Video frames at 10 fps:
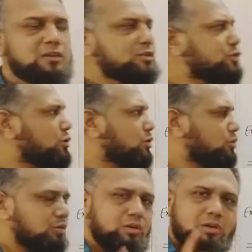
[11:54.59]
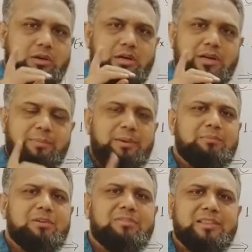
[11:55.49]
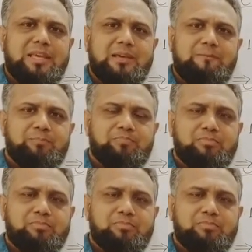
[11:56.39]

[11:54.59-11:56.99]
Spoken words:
So remember one thing,